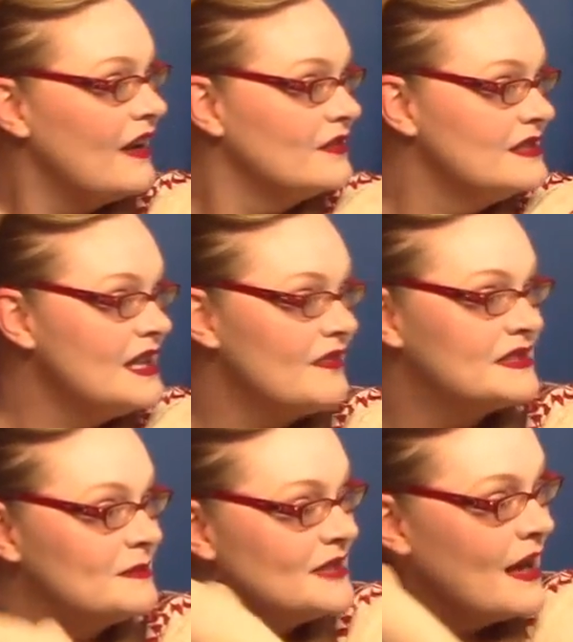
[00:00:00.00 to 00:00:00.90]
how
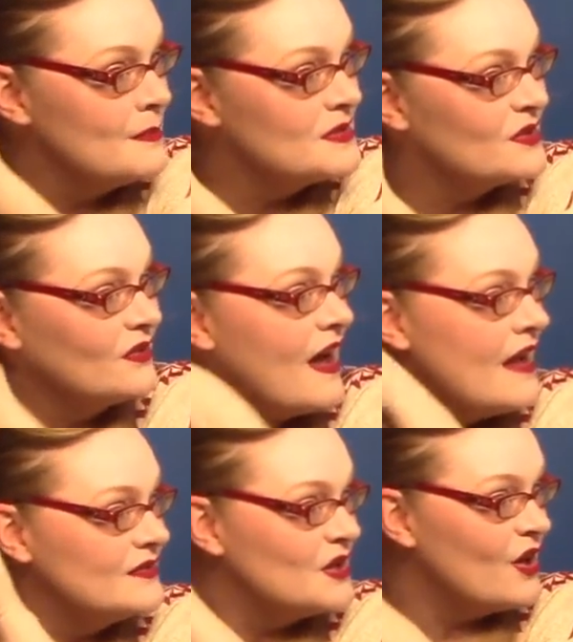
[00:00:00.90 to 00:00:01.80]
tough sometimes their
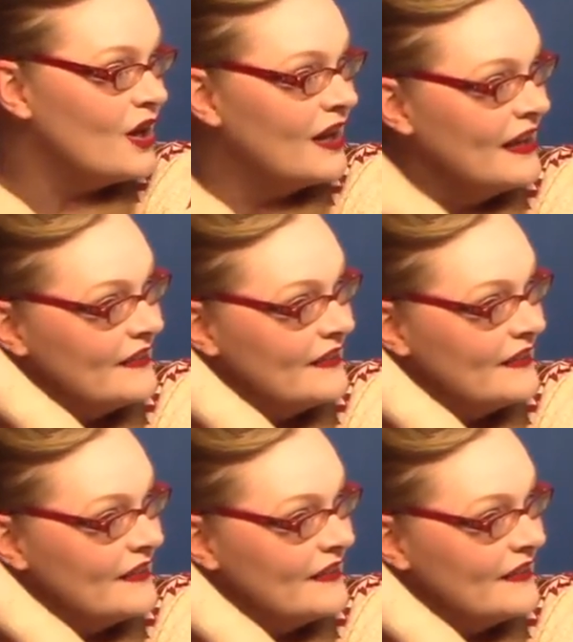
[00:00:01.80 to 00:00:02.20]
lives are